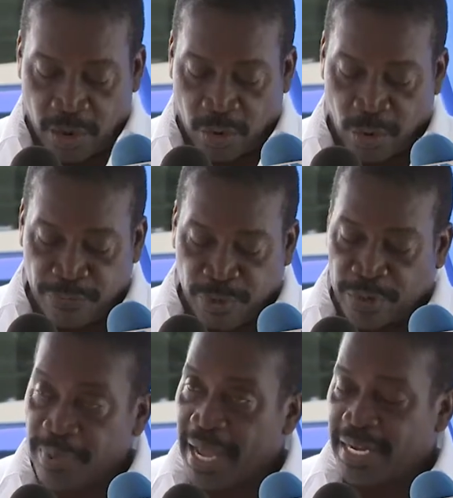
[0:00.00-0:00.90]

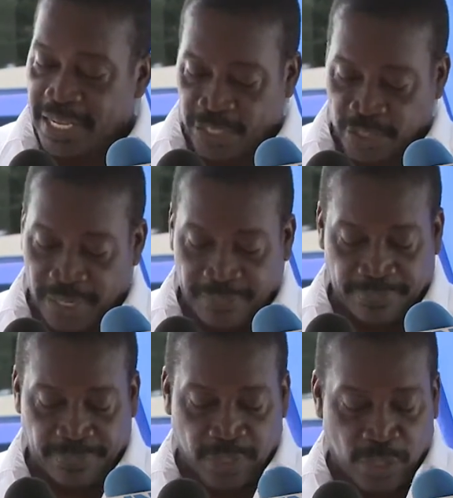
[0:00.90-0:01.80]
Covert by nature,
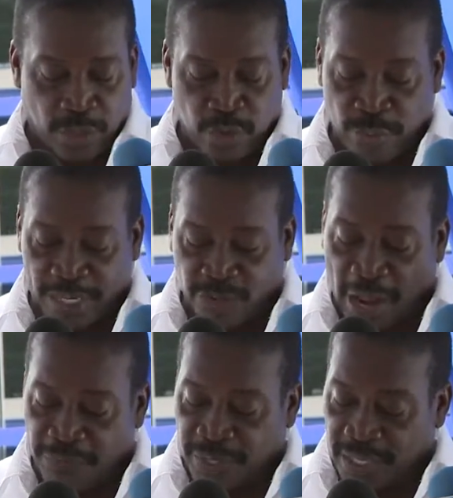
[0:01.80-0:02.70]
human
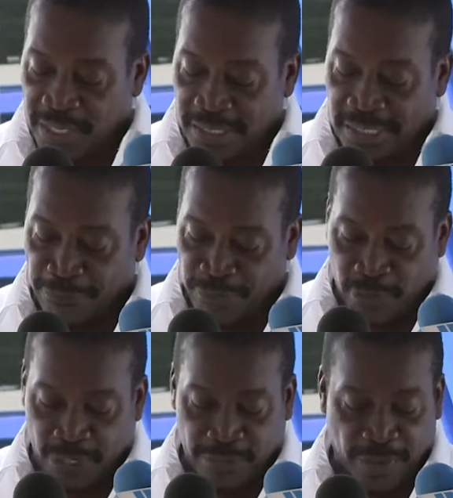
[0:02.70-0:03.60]
trafficking is
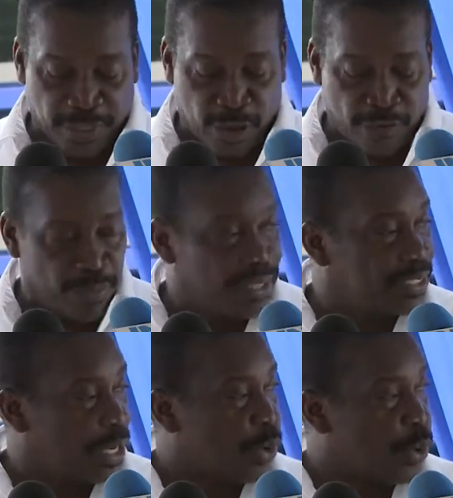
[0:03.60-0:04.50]
difficult for the
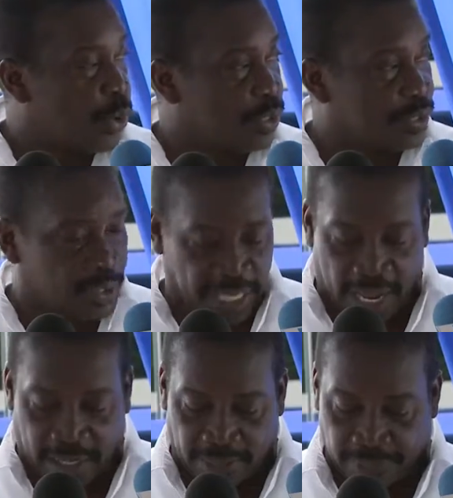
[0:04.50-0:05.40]
government alone to
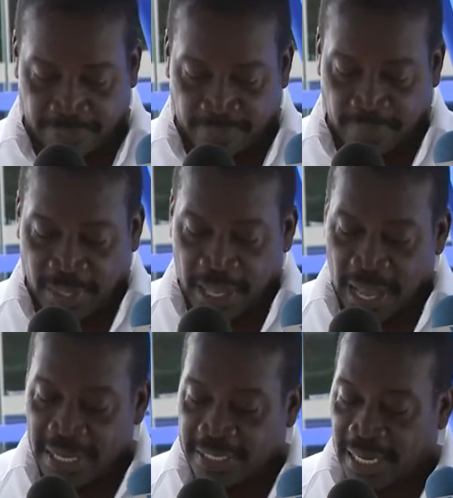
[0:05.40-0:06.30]
tackle
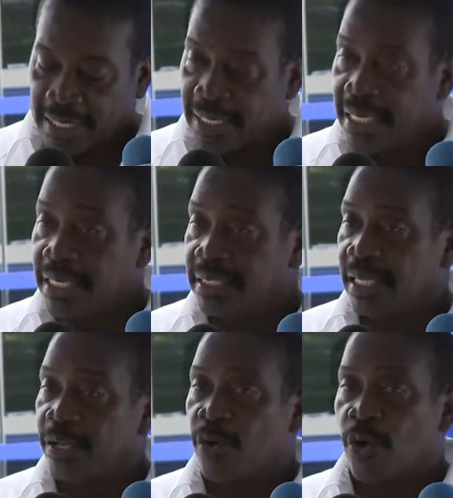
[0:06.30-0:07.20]
and can
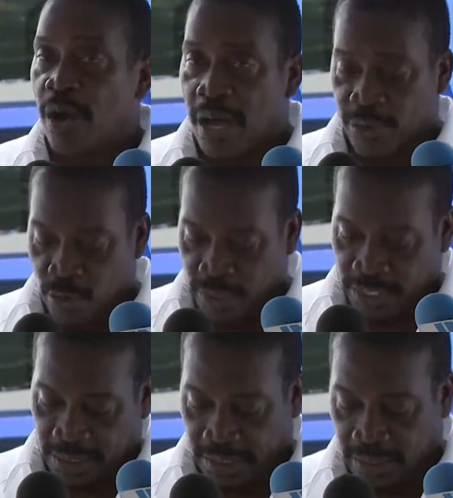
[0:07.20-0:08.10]
easily go
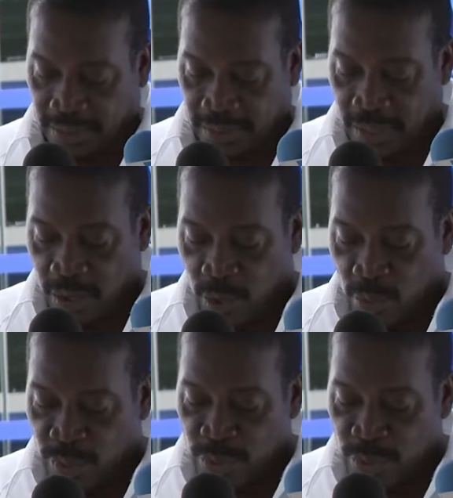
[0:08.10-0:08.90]
unnoticed. We